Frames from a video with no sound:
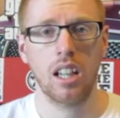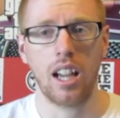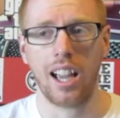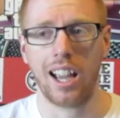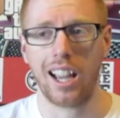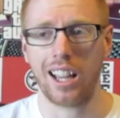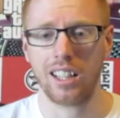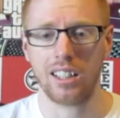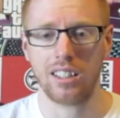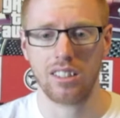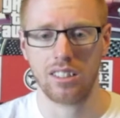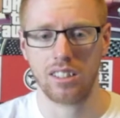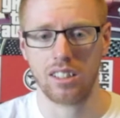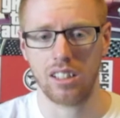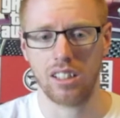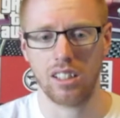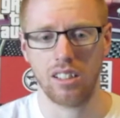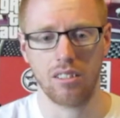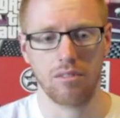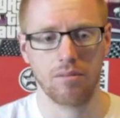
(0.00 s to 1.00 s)
and
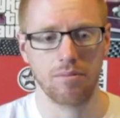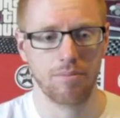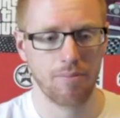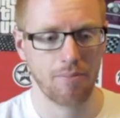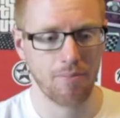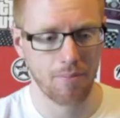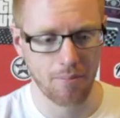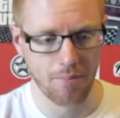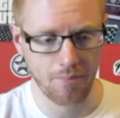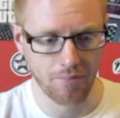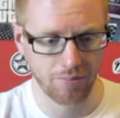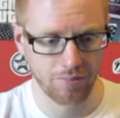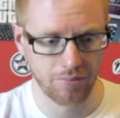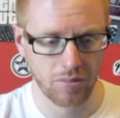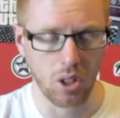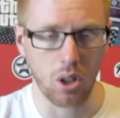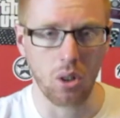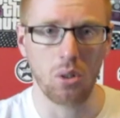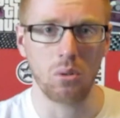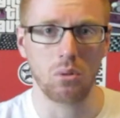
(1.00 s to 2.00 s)
uh,
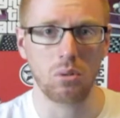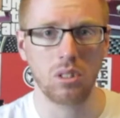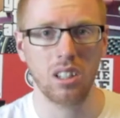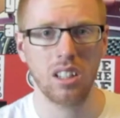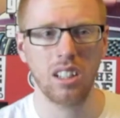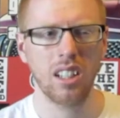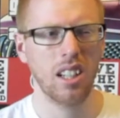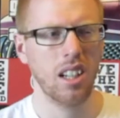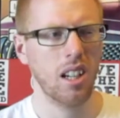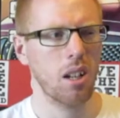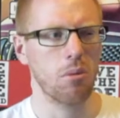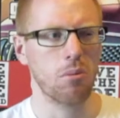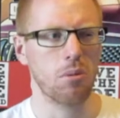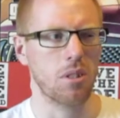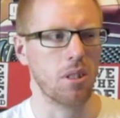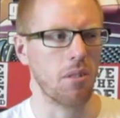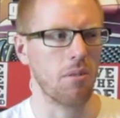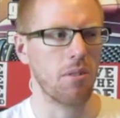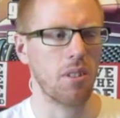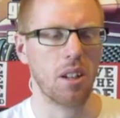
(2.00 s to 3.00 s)
the Hulk,
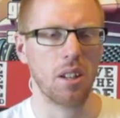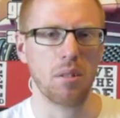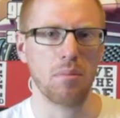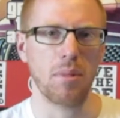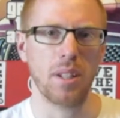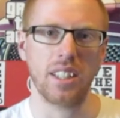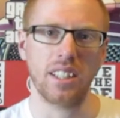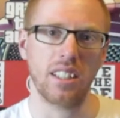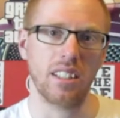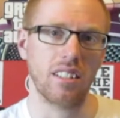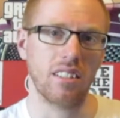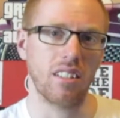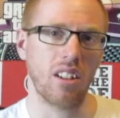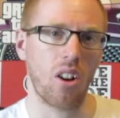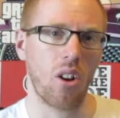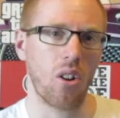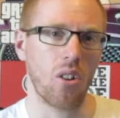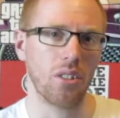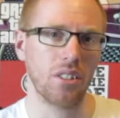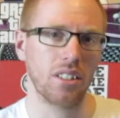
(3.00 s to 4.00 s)
which I find a bit in
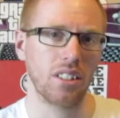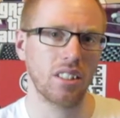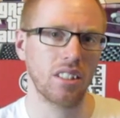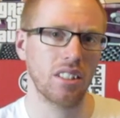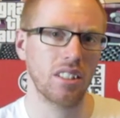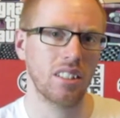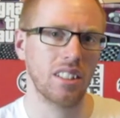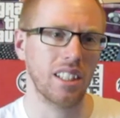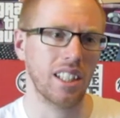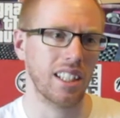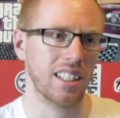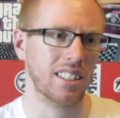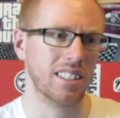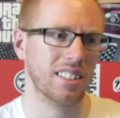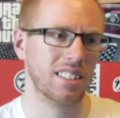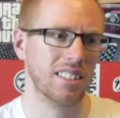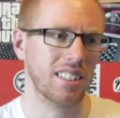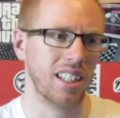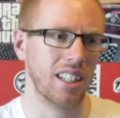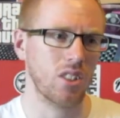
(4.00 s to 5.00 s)
odd.
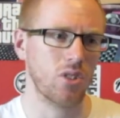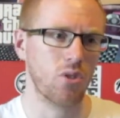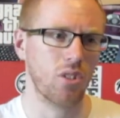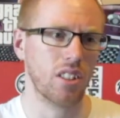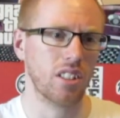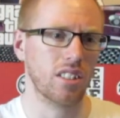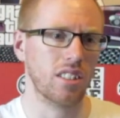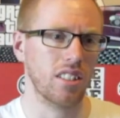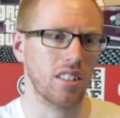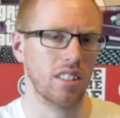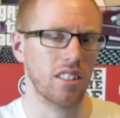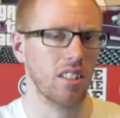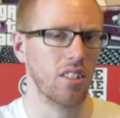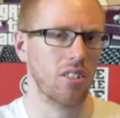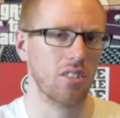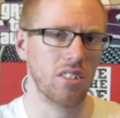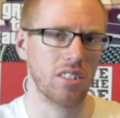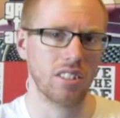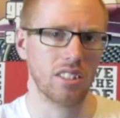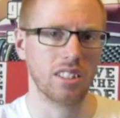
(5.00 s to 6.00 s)
It's interesting and
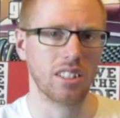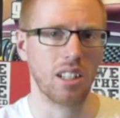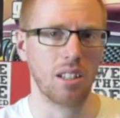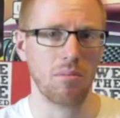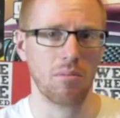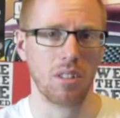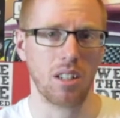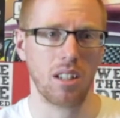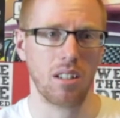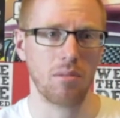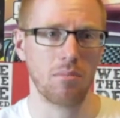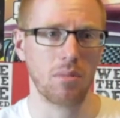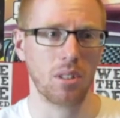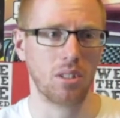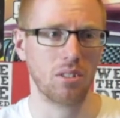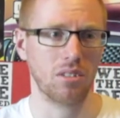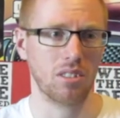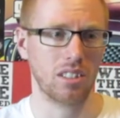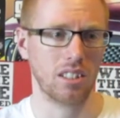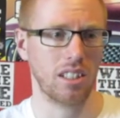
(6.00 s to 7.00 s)
odd at the same time,
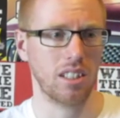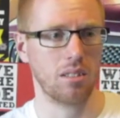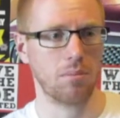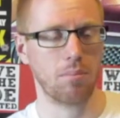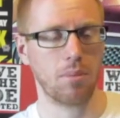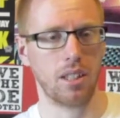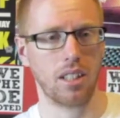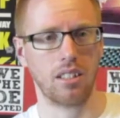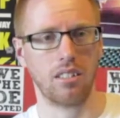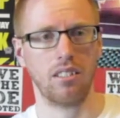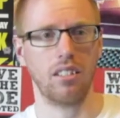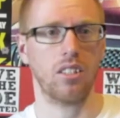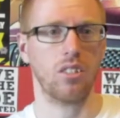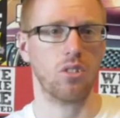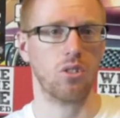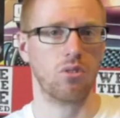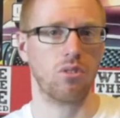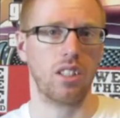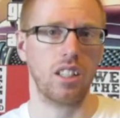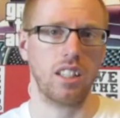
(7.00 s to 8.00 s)
because he's big
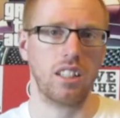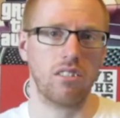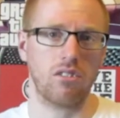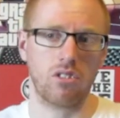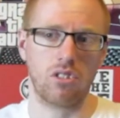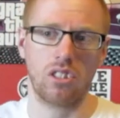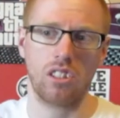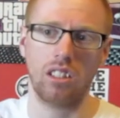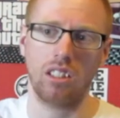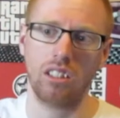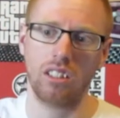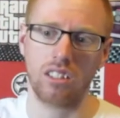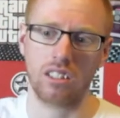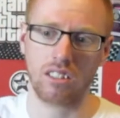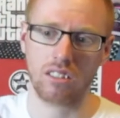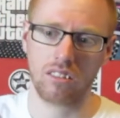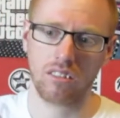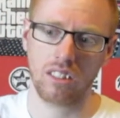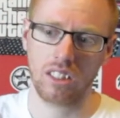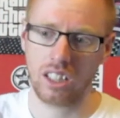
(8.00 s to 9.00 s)
and green,
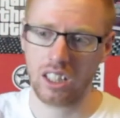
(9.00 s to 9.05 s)
she's,